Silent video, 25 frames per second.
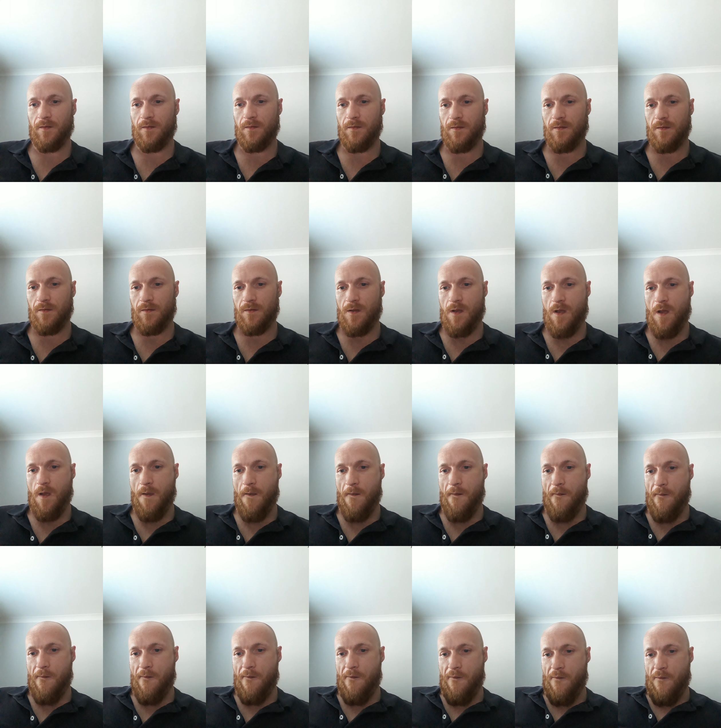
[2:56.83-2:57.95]

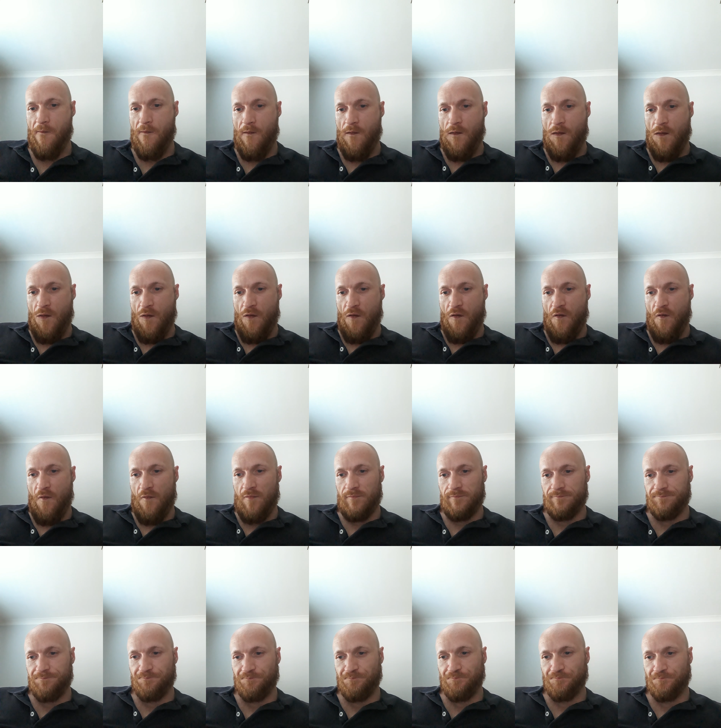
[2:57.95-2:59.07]

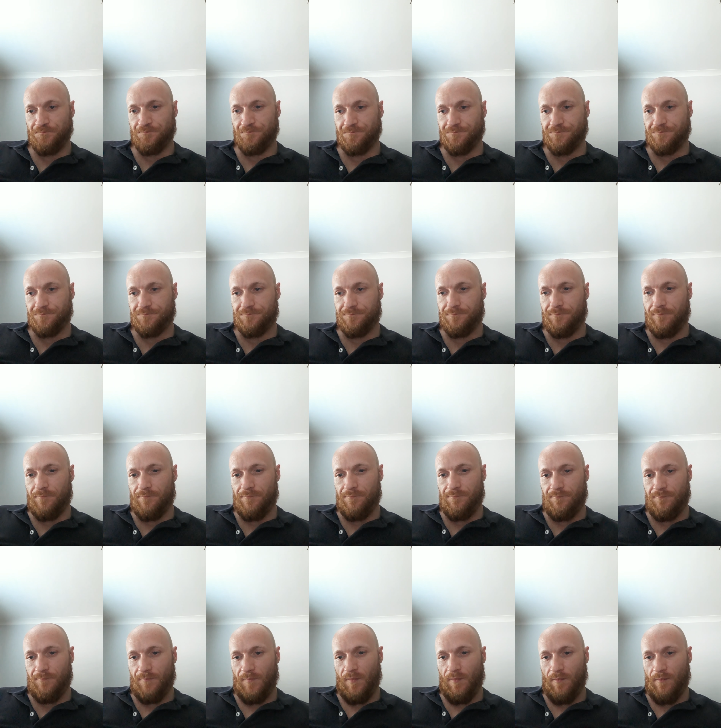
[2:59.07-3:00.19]

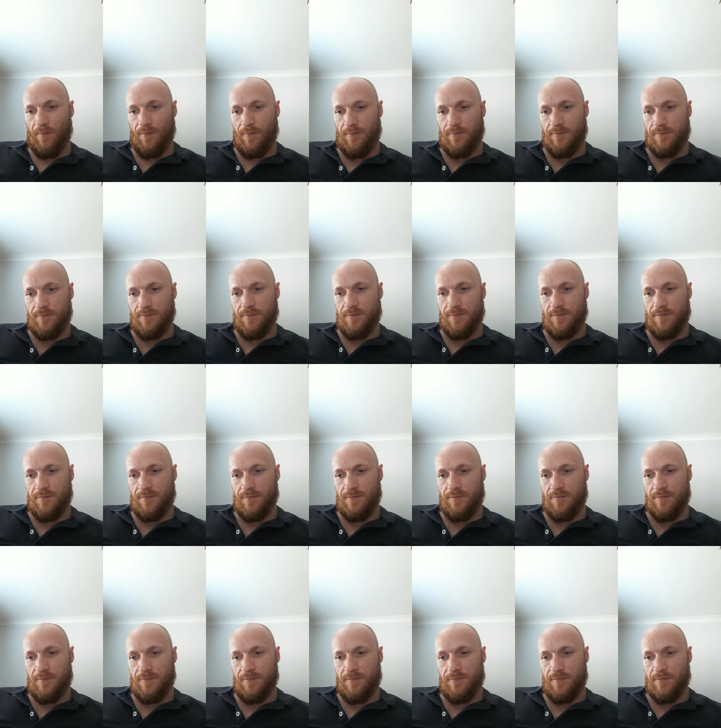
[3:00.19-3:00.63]
Nothing is said.